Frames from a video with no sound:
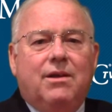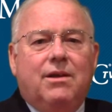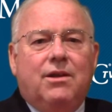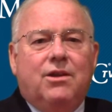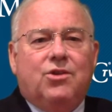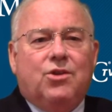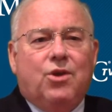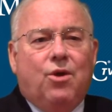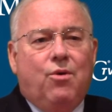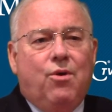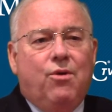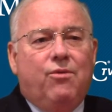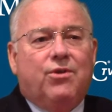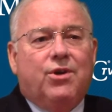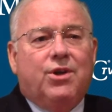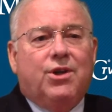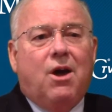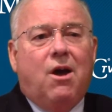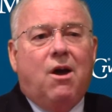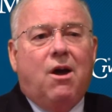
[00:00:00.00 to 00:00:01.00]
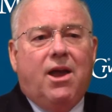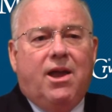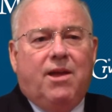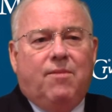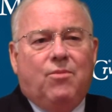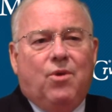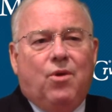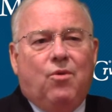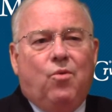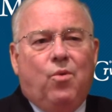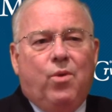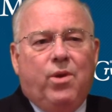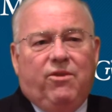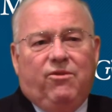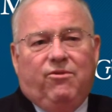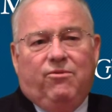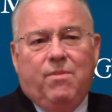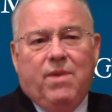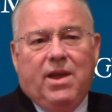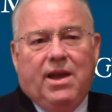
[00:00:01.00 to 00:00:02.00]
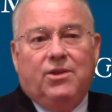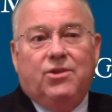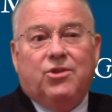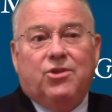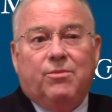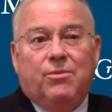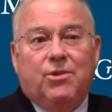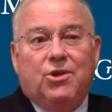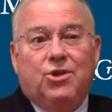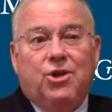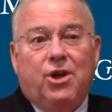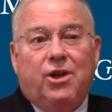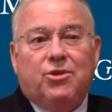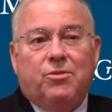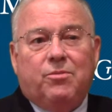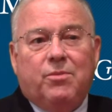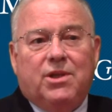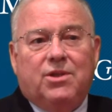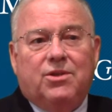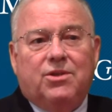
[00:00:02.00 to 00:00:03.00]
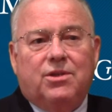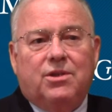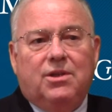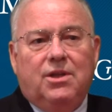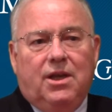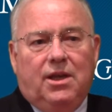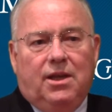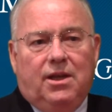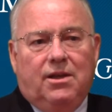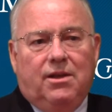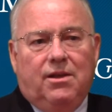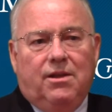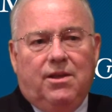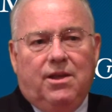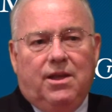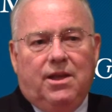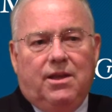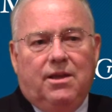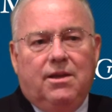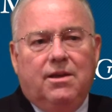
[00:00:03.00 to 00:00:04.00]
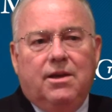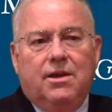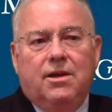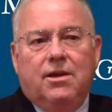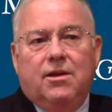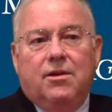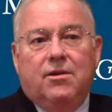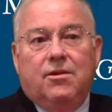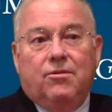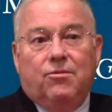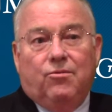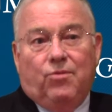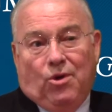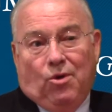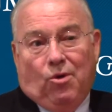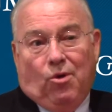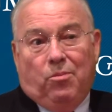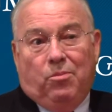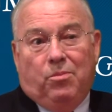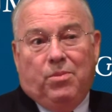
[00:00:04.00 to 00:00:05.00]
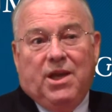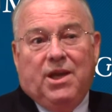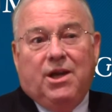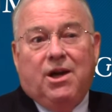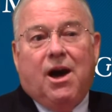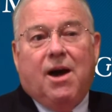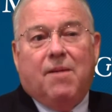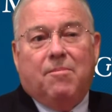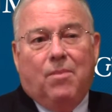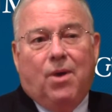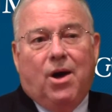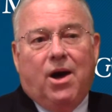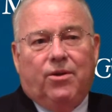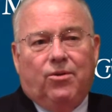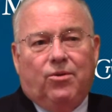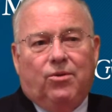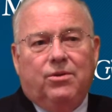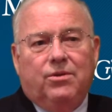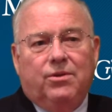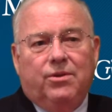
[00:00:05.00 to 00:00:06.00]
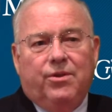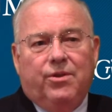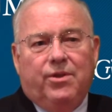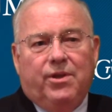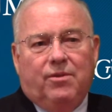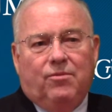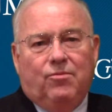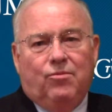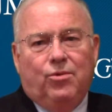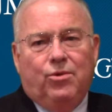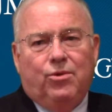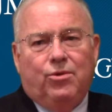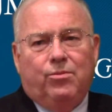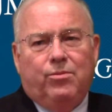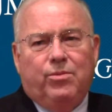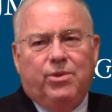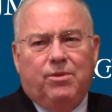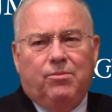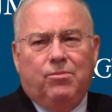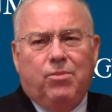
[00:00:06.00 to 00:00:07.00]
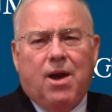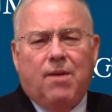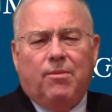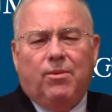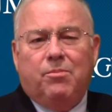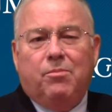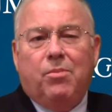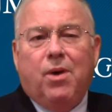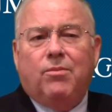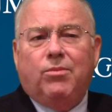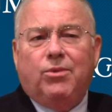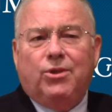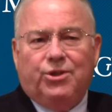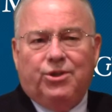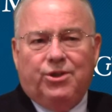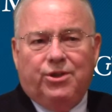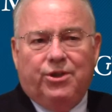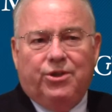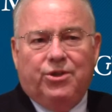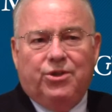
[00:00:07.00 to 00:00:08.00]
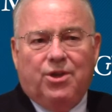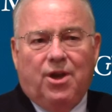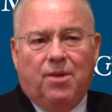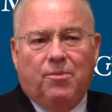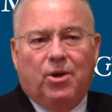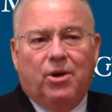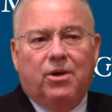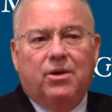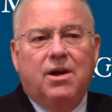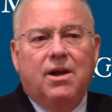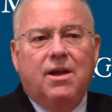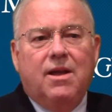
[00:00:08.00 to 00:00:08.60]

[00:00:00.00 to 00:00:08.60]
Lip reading: So over time, we've made some adjustments in the, we call it PCOP model, that will be probably published this summer.